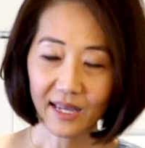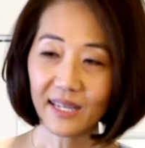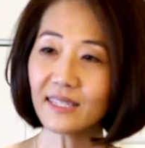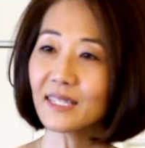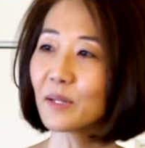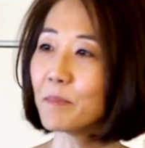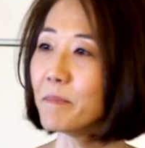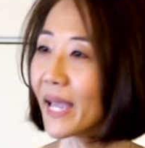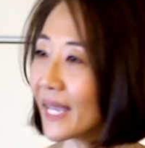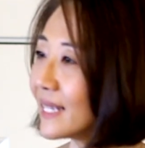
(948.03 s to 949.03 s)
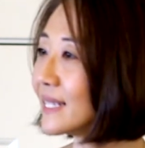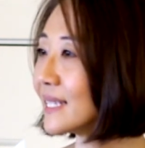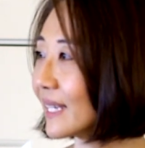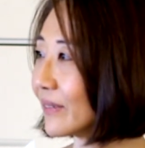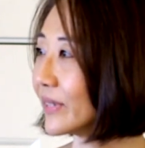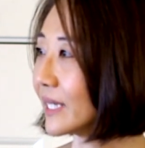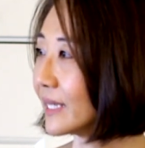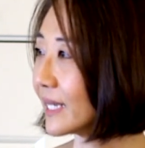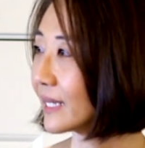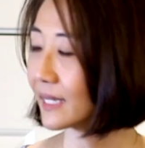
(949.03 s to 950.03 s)
It's an amazing
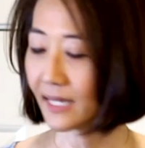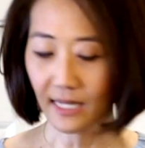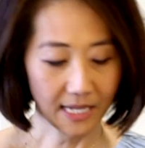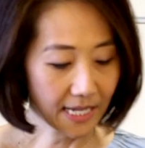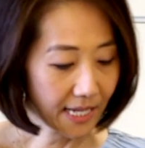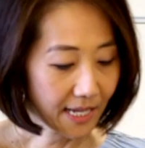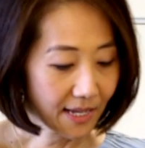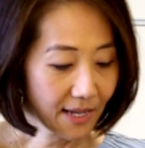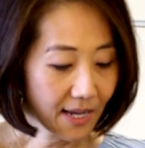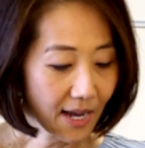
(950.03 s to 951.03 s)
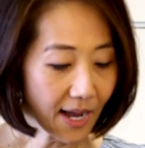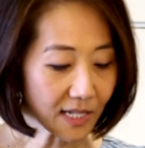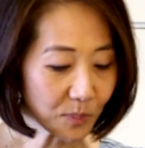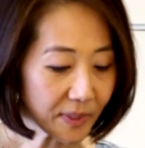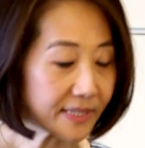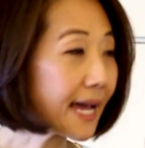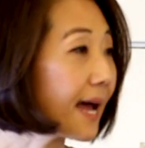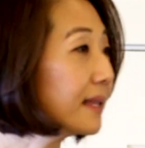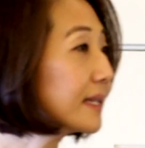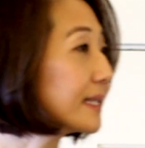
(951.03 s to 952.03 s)
feeling.
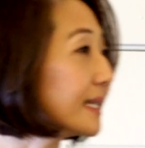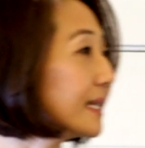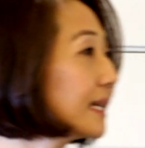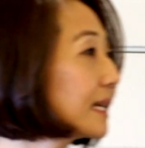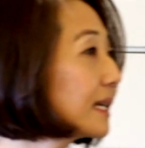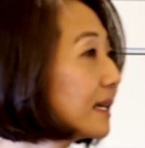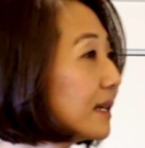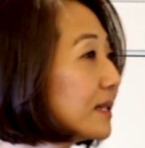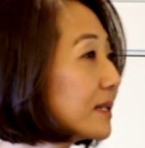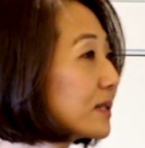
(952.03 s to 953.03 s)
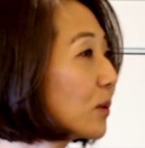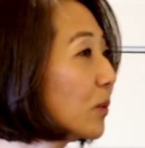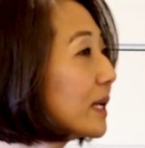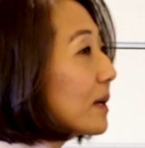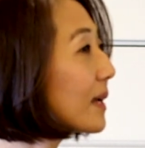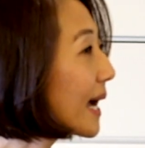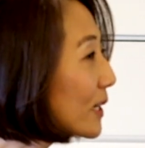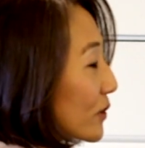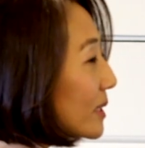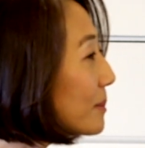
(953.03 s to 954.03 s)
Hospitality is what it
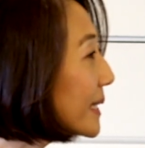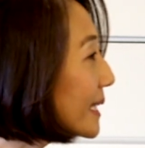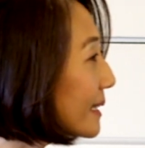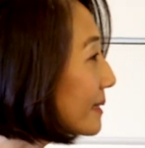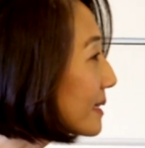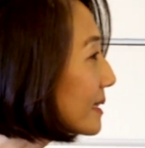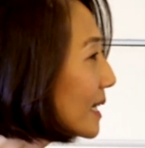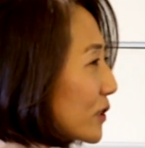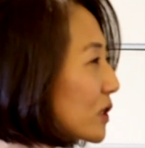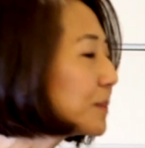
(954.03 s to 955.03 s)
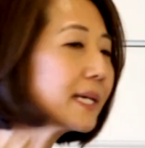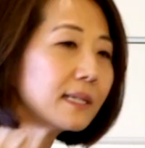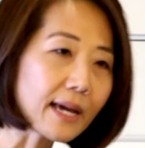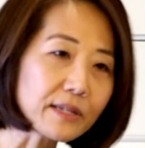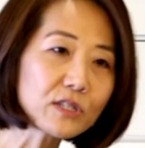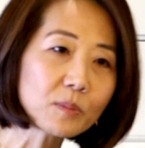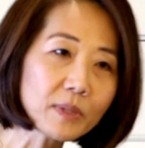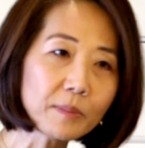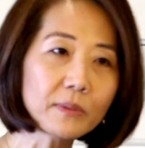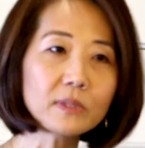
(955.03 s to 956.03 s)
actually means. It's not just being nice to
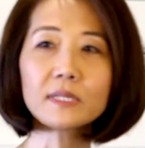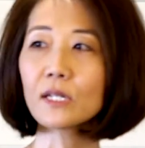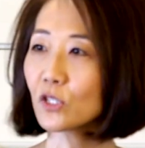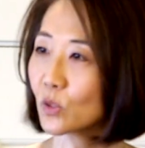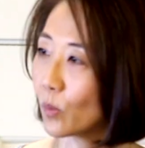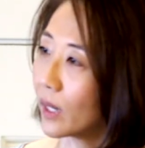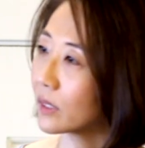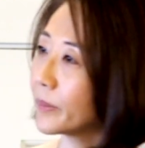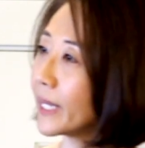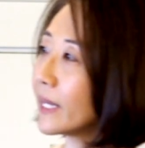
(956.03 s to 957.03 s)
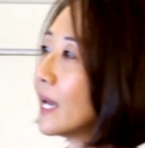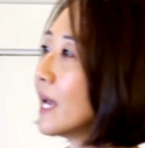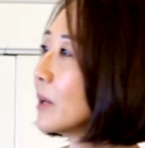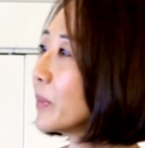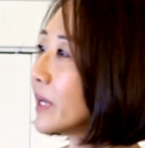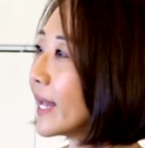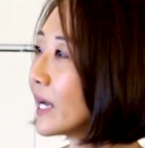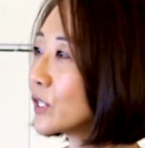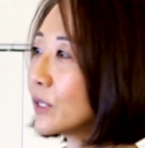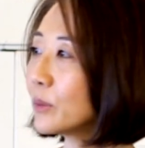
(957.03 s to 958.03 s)
people, it's not just welcoming, but it
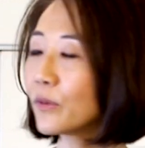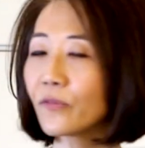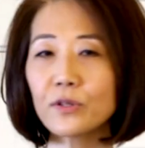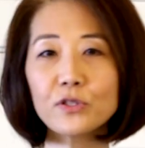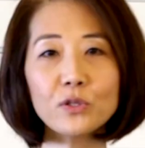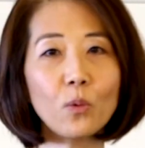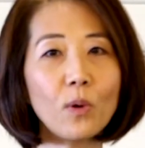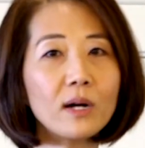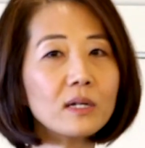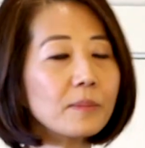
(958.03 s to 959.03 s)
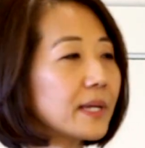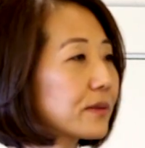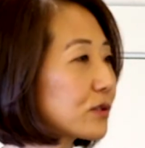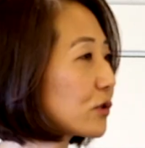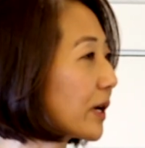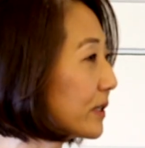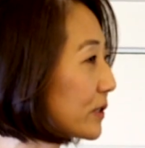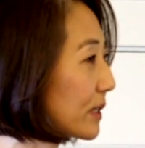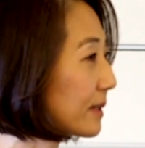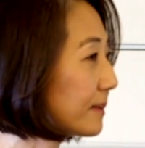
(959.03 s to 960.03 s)
actually refers to welcoming the
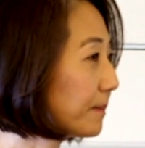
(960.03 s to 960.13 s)
stranger